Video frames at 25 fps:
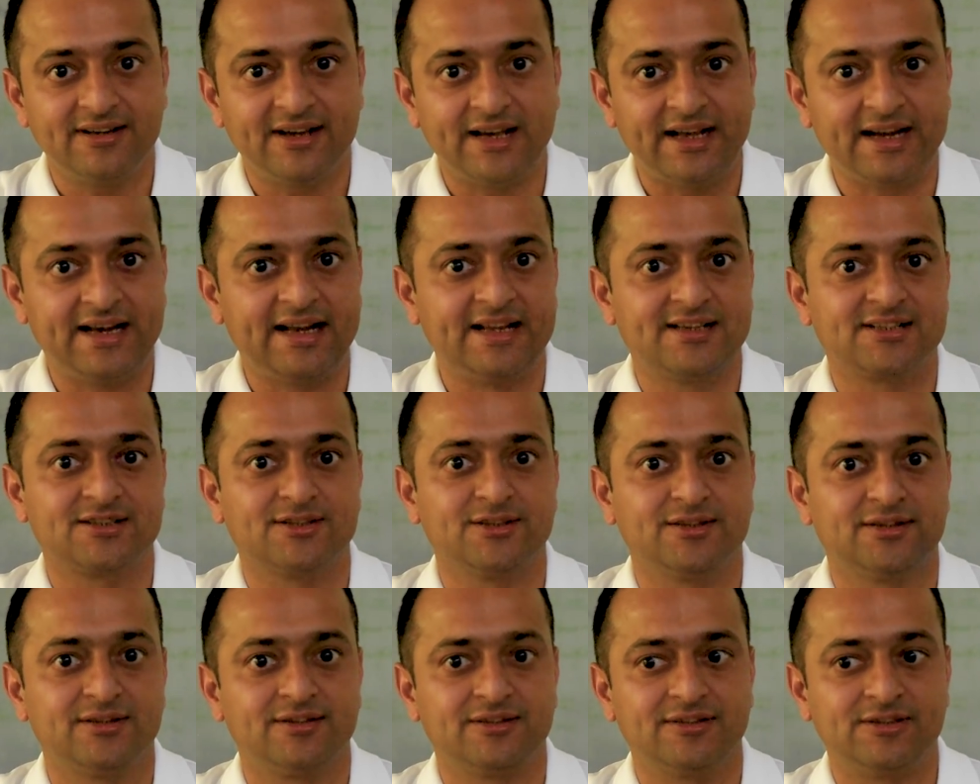And as
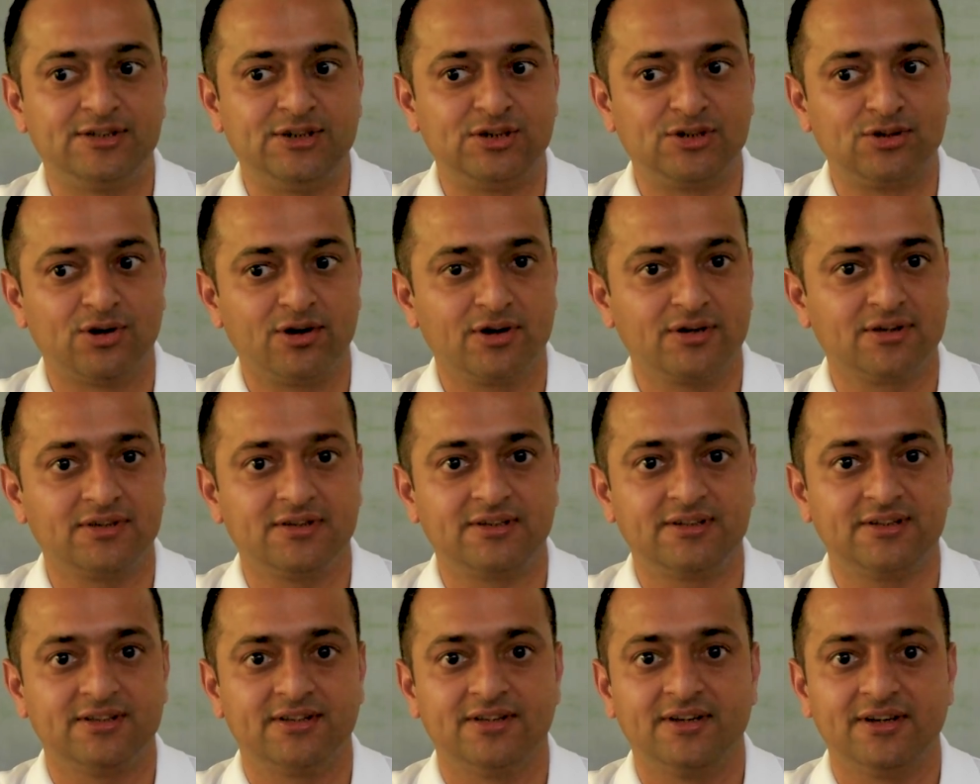a
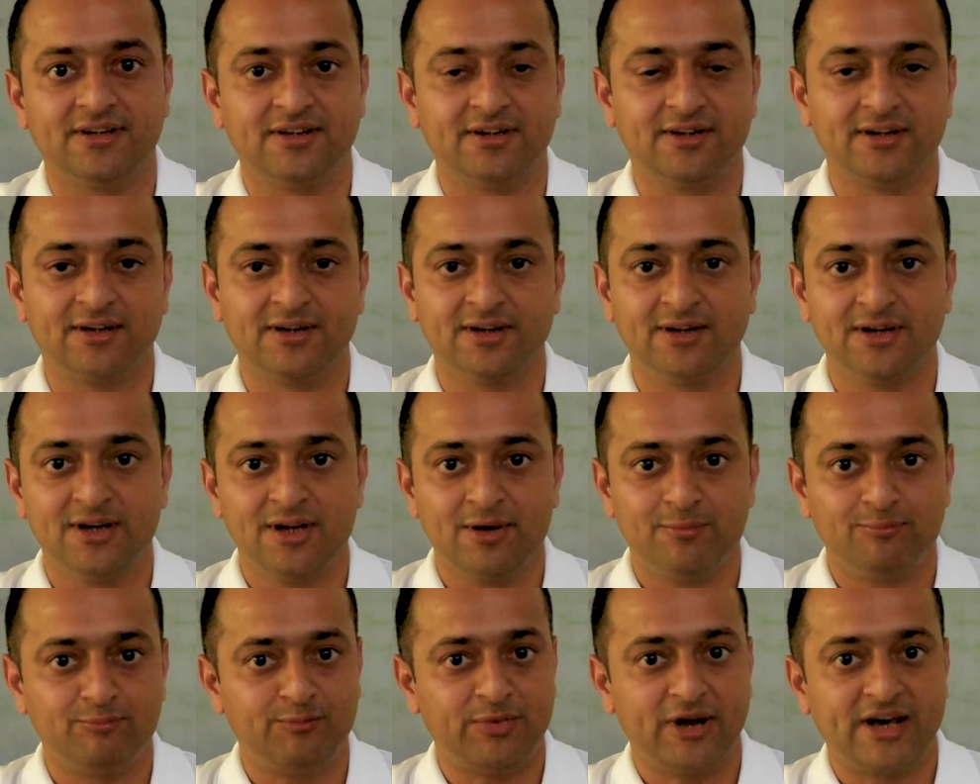dog
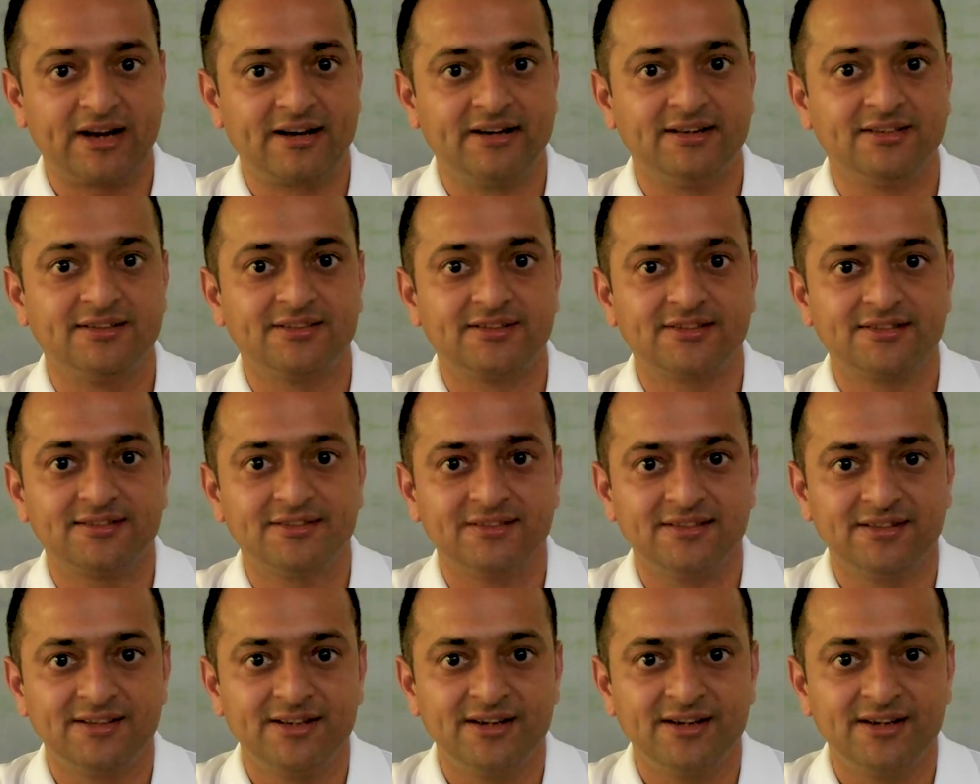parent,